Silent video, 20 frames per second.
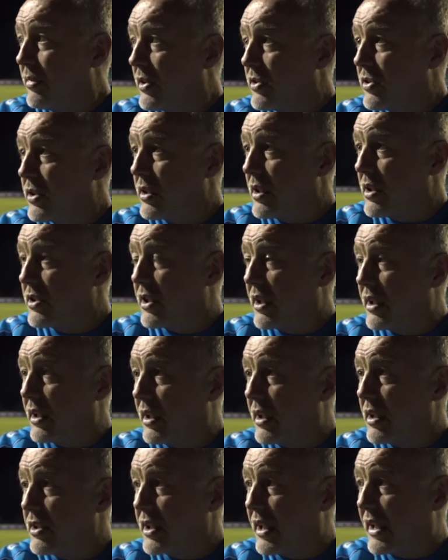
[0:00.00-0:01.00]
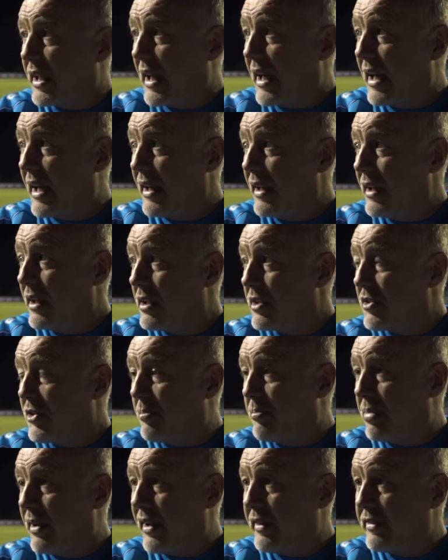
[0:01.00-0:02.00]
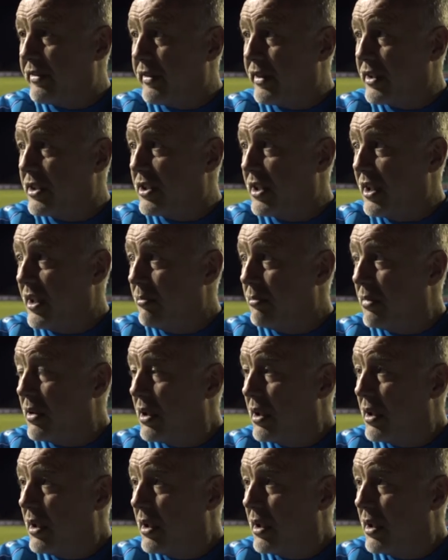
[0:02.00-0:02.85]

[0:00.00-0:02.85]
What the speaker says: as a guy, as a player for the team.